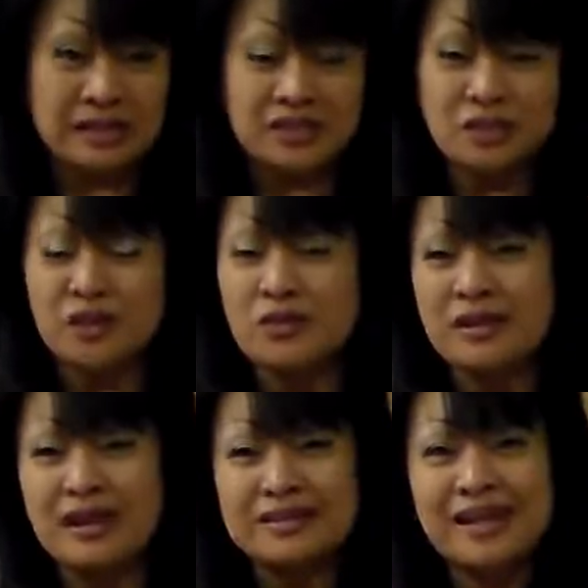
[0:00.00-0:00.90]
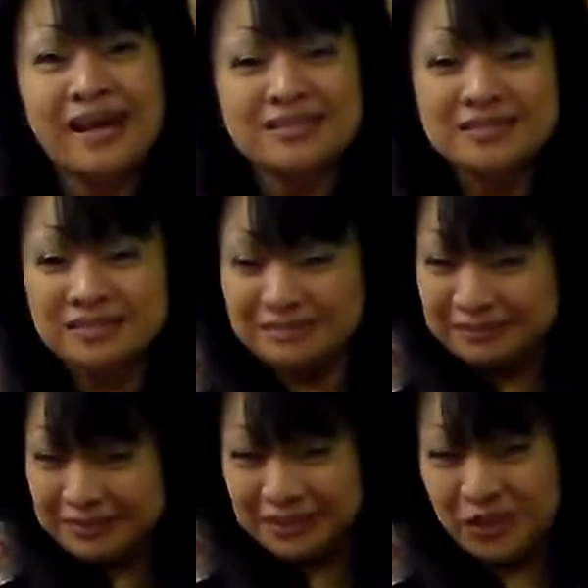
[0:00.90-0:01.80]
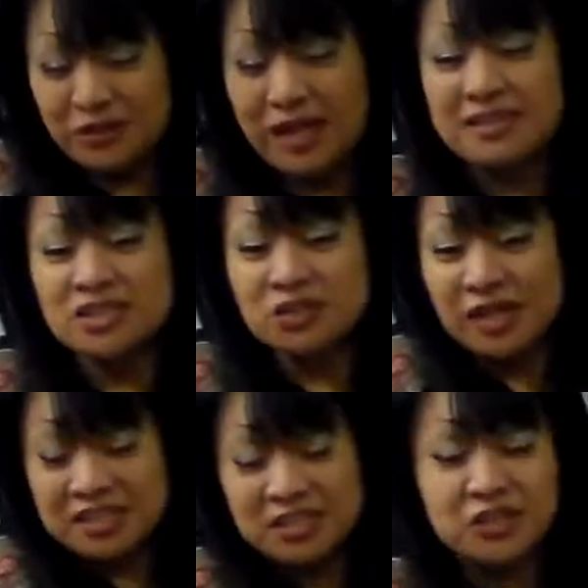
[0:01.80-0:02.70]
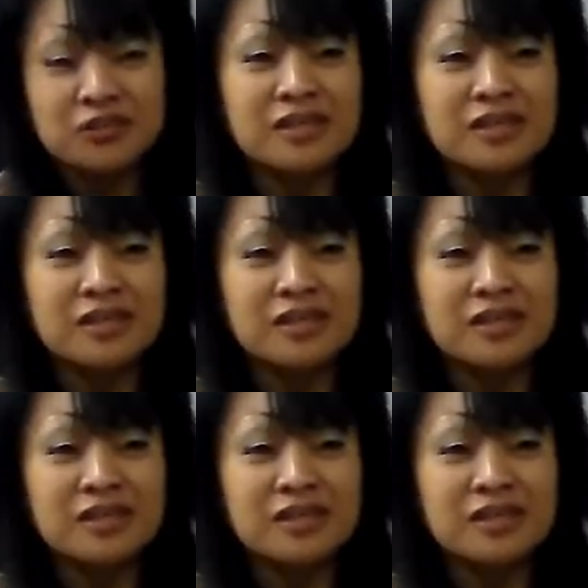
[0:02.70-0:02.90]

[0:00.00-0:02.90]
And you know, God, you know, God entrusted you.